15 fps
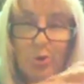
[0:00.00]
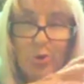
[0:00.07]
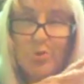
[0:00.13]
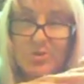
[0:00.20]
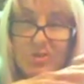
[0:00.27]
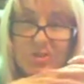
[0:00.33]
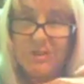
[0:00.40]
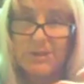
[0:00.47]
You
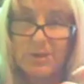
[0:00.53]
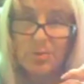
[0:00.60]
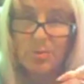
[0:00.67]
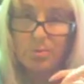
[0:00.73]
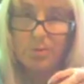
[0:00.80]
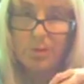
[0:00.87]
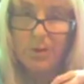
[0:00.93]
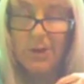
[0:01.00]

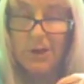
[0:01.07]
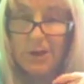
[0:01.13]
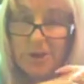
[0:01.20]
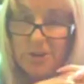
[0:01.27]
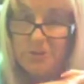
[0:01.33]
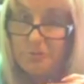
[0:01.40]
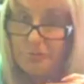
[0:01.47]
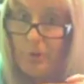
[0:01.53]
still
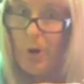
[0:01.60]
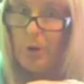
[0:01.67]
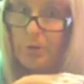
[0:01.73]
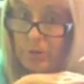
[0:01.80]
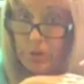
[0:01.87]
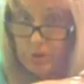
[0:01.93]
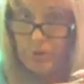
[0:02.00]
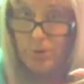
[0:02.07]
can
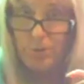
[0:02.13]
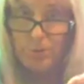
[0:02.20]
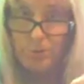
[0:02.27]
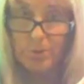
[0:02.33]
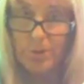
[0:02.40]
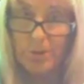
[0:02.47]
find the you